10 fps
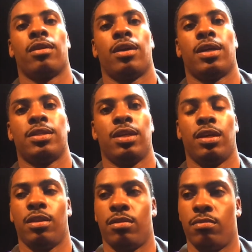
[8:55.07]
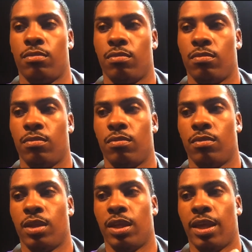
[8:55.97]
I said,
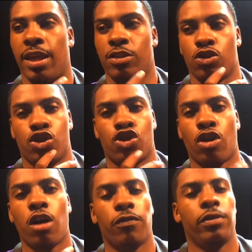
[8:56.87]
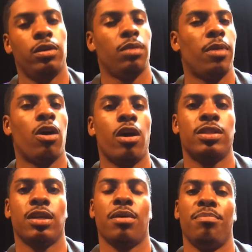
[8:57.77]
there's a strong feeling in my heart to
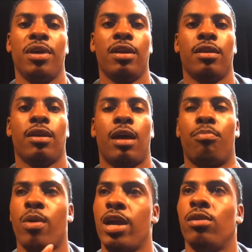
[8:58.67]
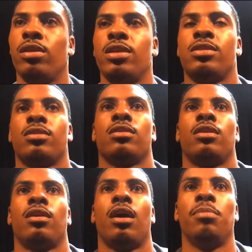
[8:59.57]
commit. I prayed on this.
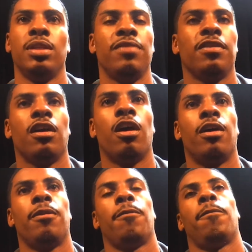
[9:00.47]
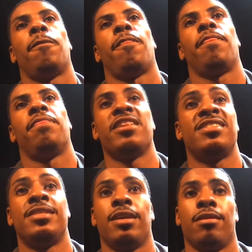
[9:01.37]
I believe in God. This is
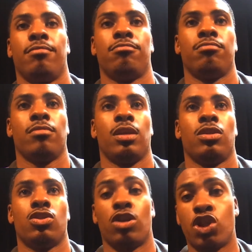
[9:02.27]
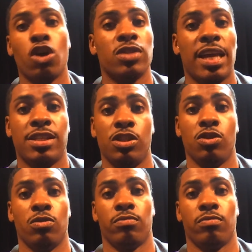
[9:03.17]
it. So I chose ACU.